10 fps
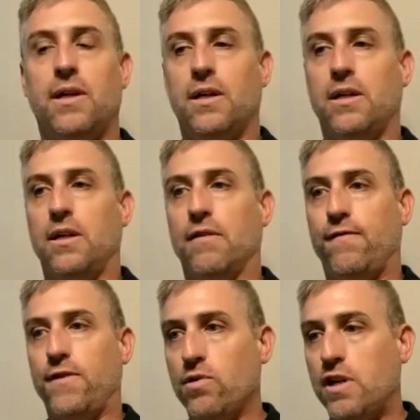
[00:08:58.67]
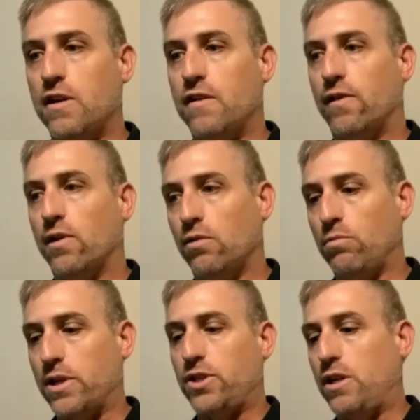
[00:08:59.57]
If you give her
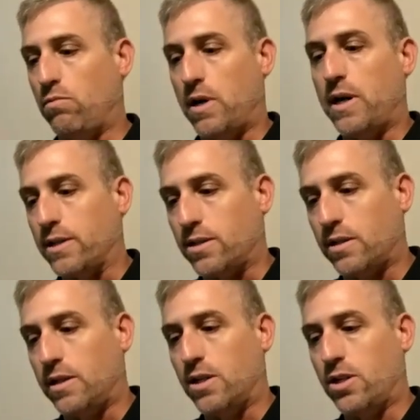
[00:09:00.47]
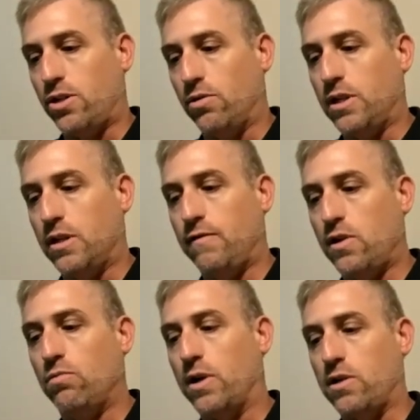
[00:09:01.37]
what she wants, then she'll give
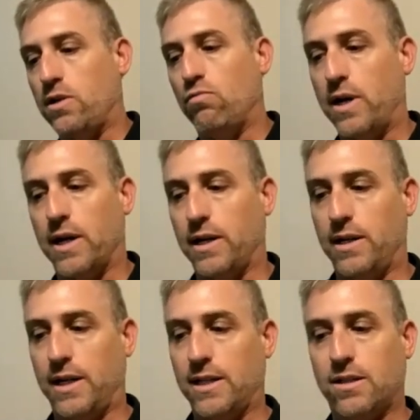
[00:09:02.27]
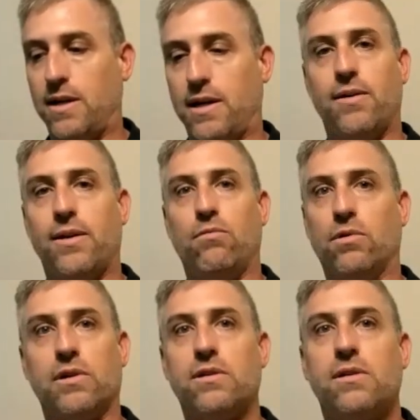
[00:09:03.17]
you what you want, and that's not how that
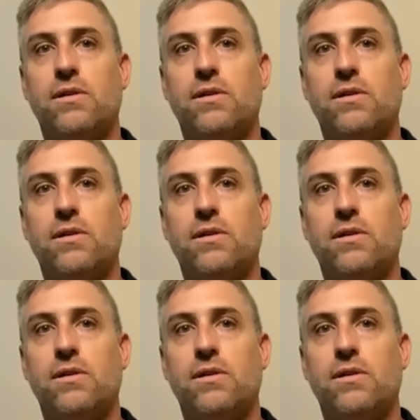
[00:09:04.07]
works.